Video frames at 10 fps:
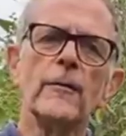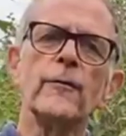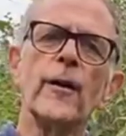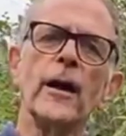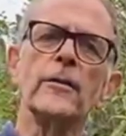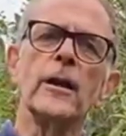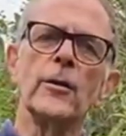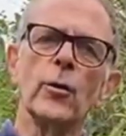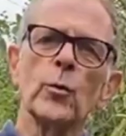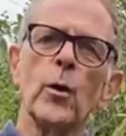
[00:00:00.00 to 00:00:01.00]
in fact they're
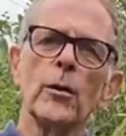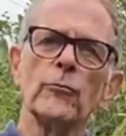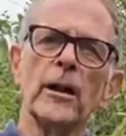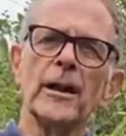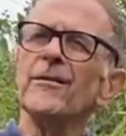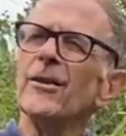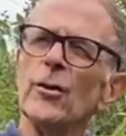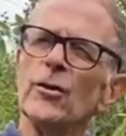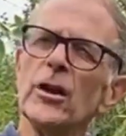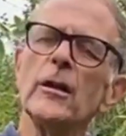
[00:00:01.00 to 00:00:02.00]
not quite ready.
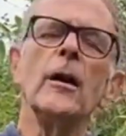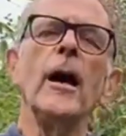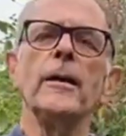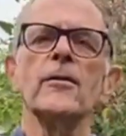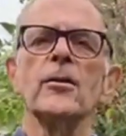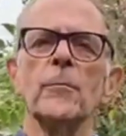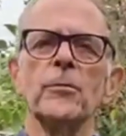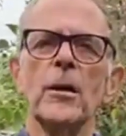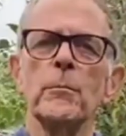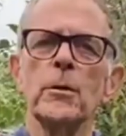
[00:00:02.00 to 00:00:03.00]
Usually end of
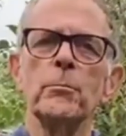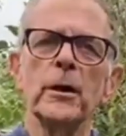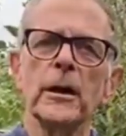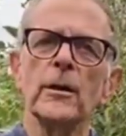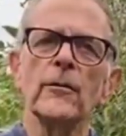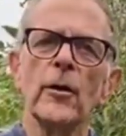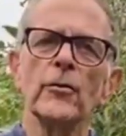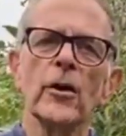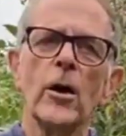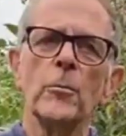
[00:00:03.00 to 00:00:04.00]
September, beginning of
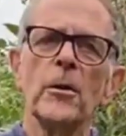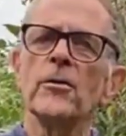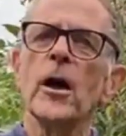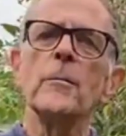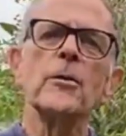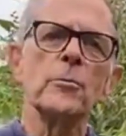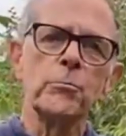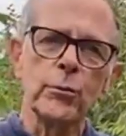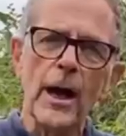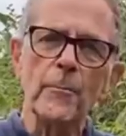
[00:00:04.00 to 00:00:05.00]
October, same as
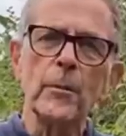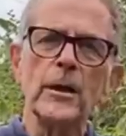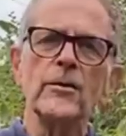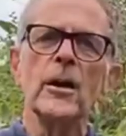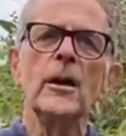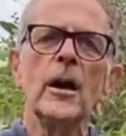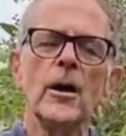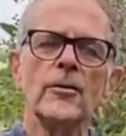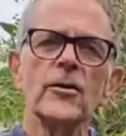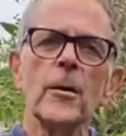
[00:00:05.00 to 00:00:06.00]
bramleys
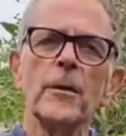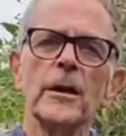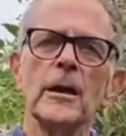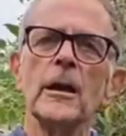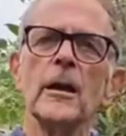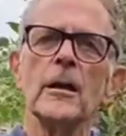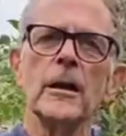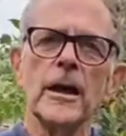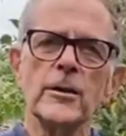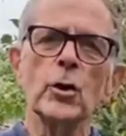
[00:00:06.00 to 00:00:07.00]
and some of the
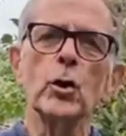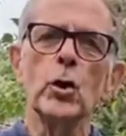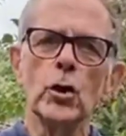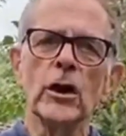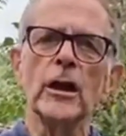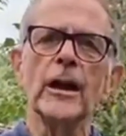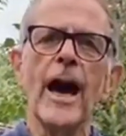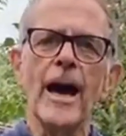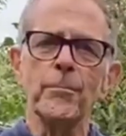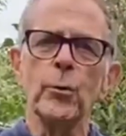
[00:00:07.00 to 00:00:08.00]
late
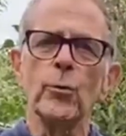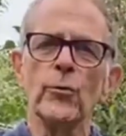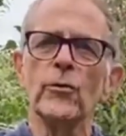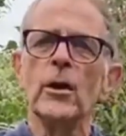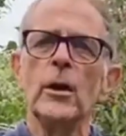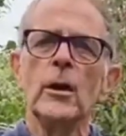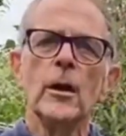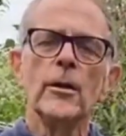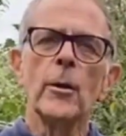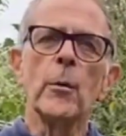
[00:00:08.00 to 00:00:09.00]
cooking apples.
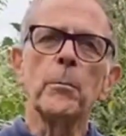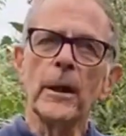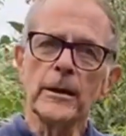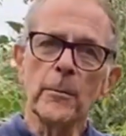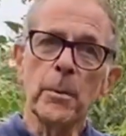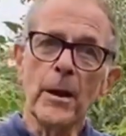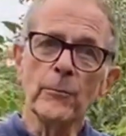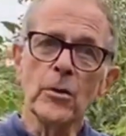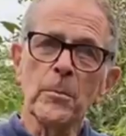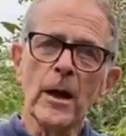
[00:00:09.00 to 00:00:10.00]
There were plenty of
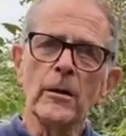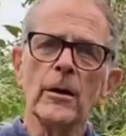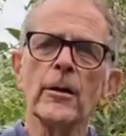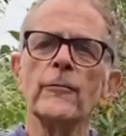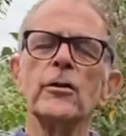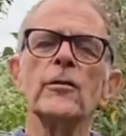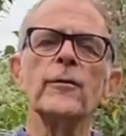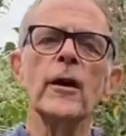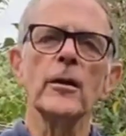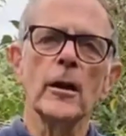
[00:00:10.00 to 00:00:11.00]
plums about, and I've
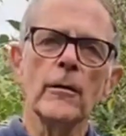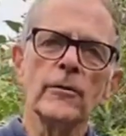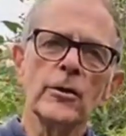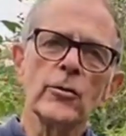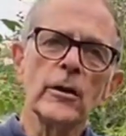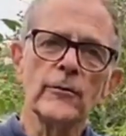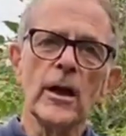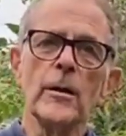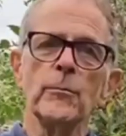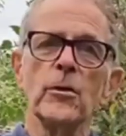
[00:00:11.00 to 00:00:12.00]
just found a lovely tree of
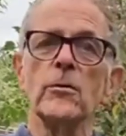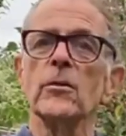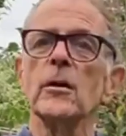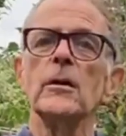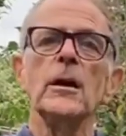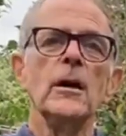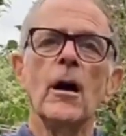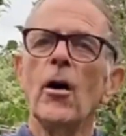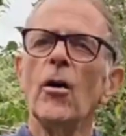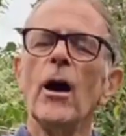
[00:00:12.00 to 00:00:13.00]
damsons that
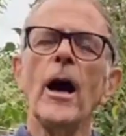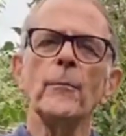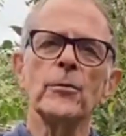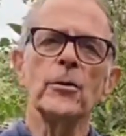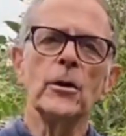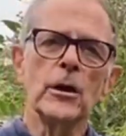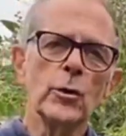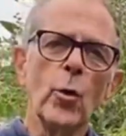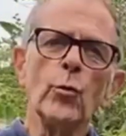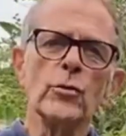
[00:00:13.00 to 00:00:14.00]
are absolutely
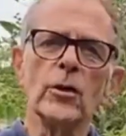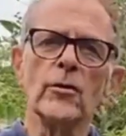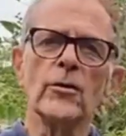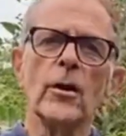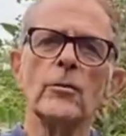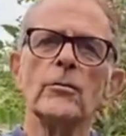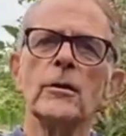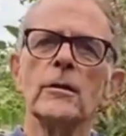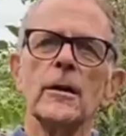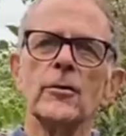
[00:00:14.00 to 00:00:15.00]
gorgeous.
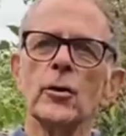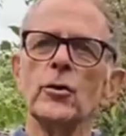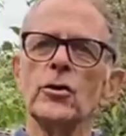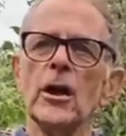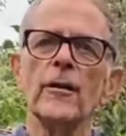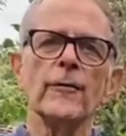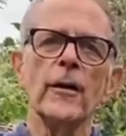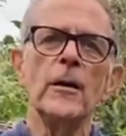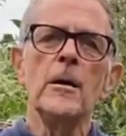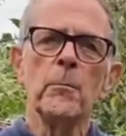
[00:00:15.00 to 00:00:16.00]
So it's a good year
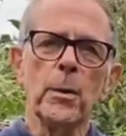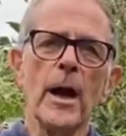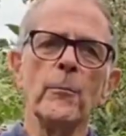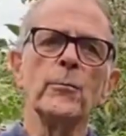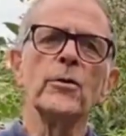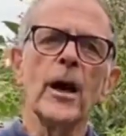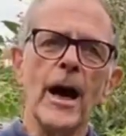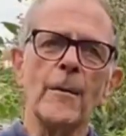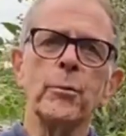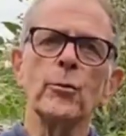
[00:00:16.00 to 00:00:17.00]
for plums,
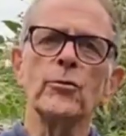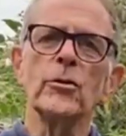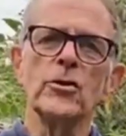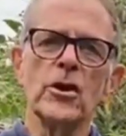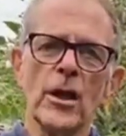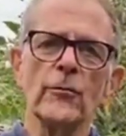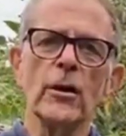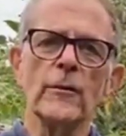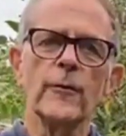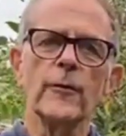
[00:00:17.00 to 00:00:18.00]
apples, and
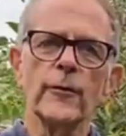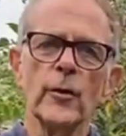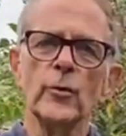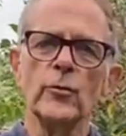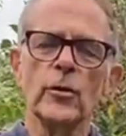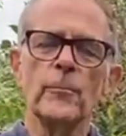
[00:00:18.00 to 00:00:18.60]
generally for fruit.